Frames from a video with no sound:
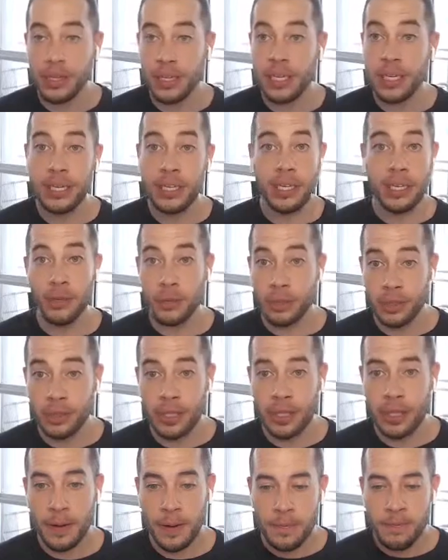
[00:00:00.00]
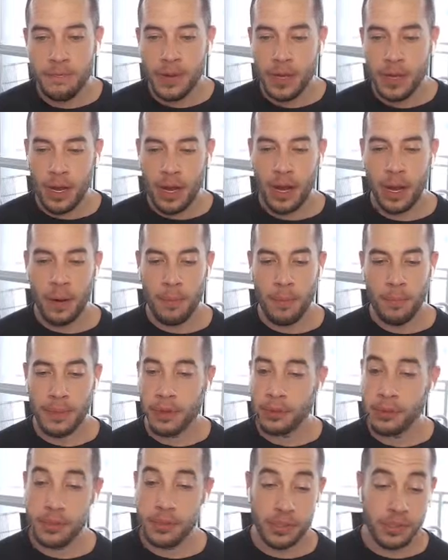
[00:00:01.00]
yearly.
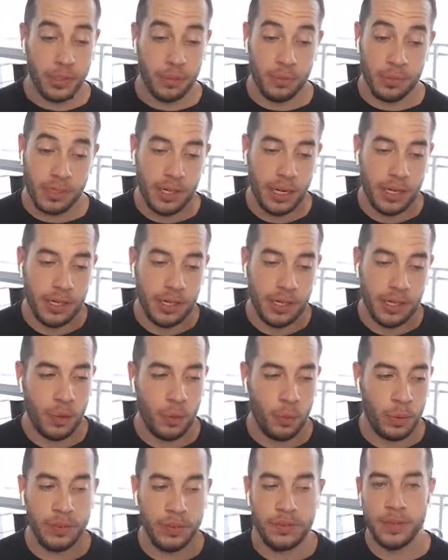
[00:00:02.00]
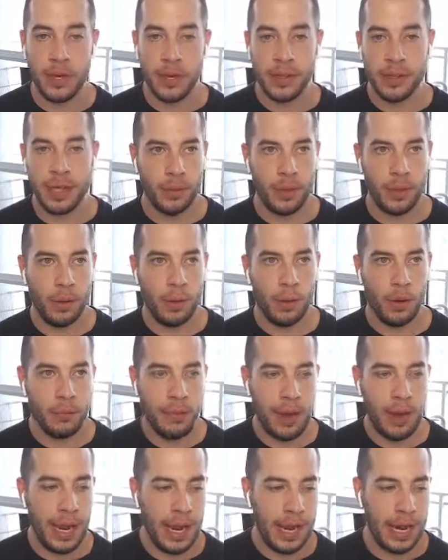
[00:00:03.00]
There's some studies that we've done that one of
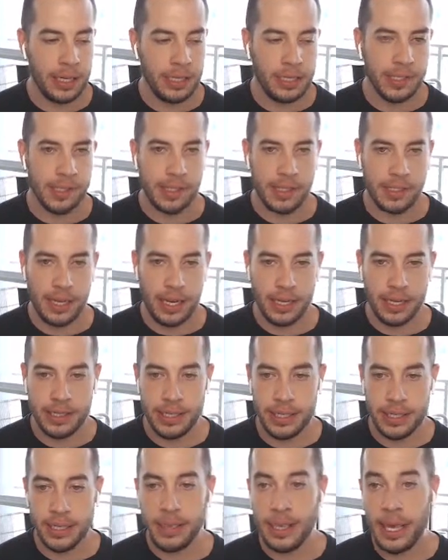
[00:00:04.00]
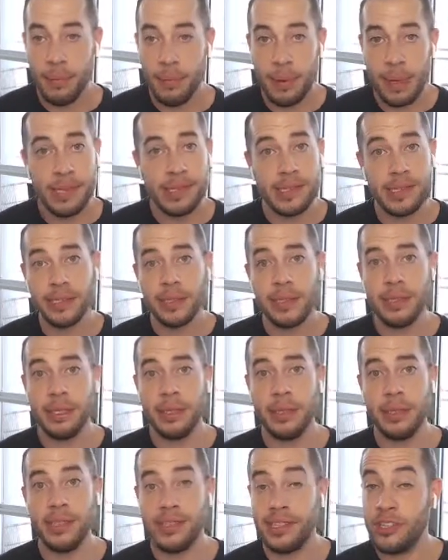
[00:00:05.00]
my analysts did that
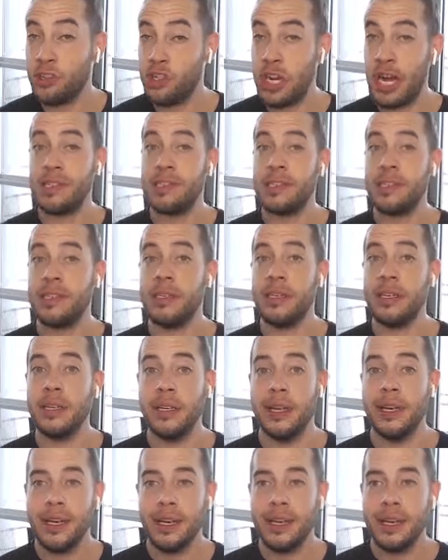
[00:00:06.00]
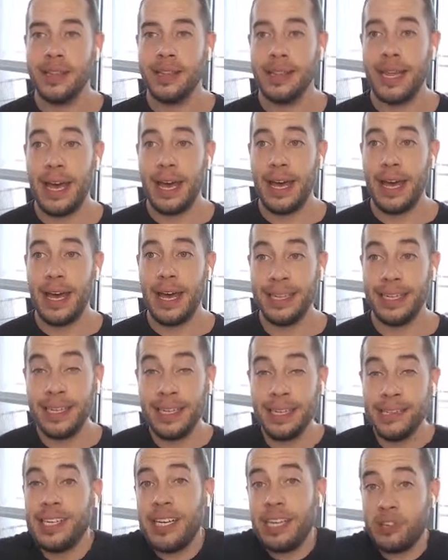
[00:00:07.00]
basically suggested that, at
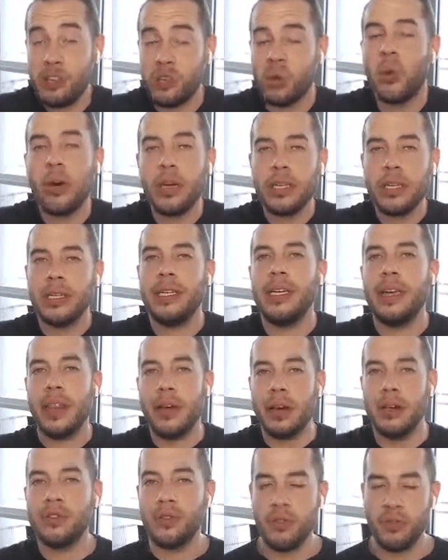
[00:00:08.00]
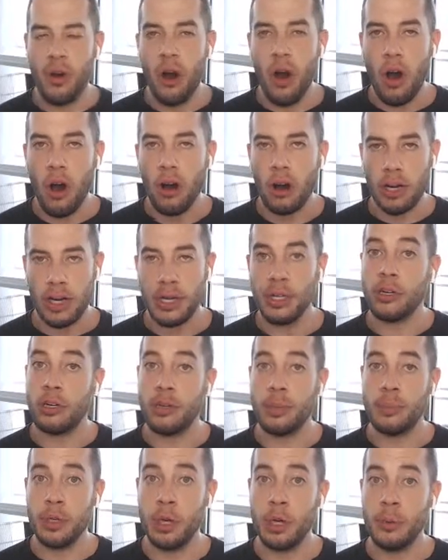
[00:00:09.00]
least historically thus far in
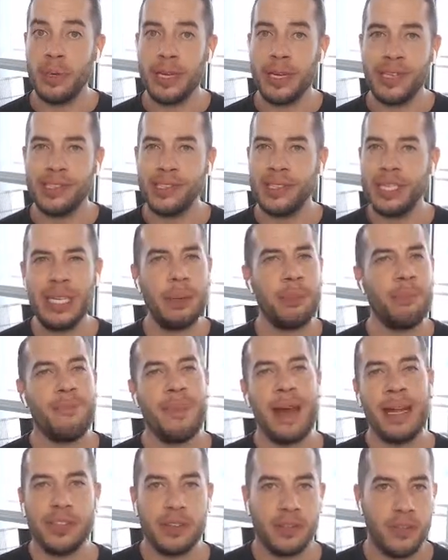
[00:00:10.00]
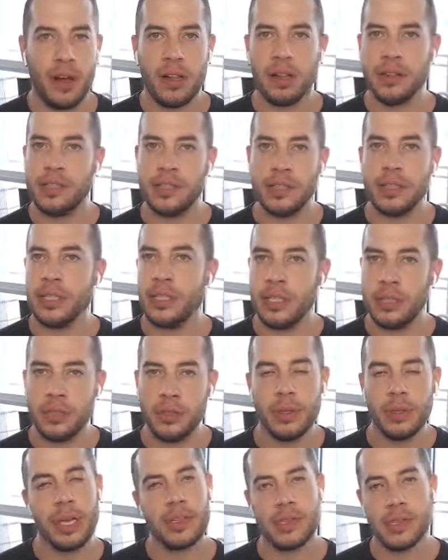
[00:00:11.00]
crypto, because of the immense volatility in
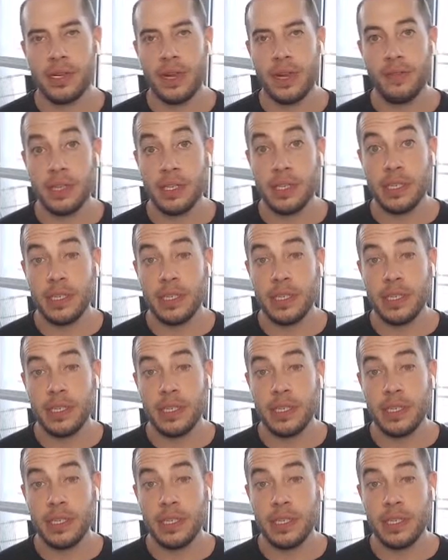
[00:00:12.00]
2017,